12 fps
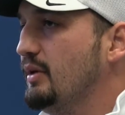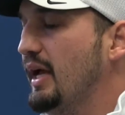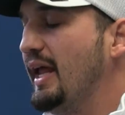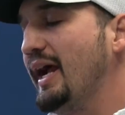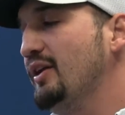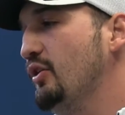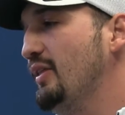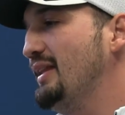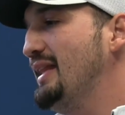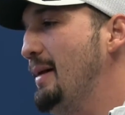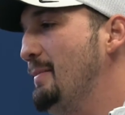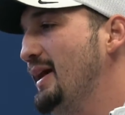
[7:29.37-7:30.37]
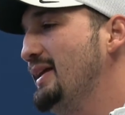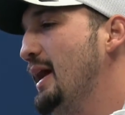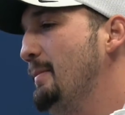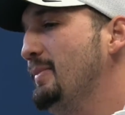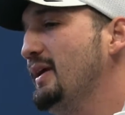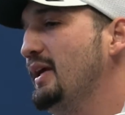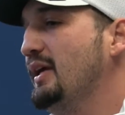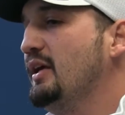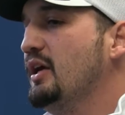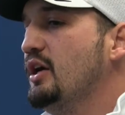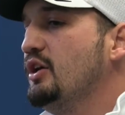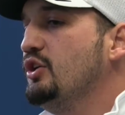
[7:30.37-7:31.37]
And I know that might not
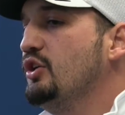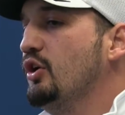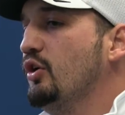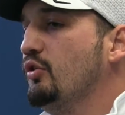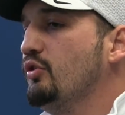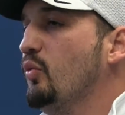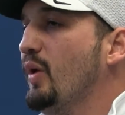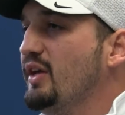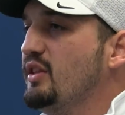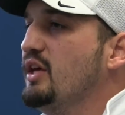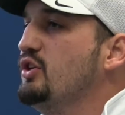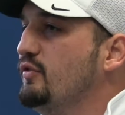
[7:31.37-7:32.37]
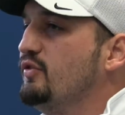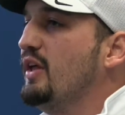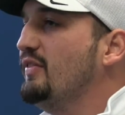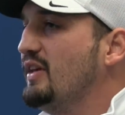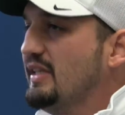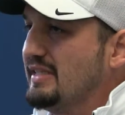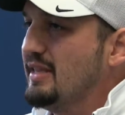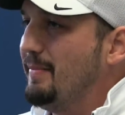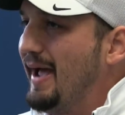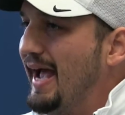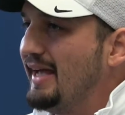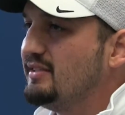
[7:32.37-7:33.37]
be, the way that you've done things in the
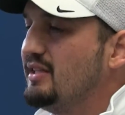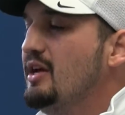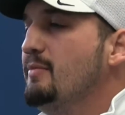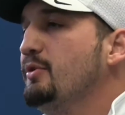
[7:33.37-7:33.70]
past,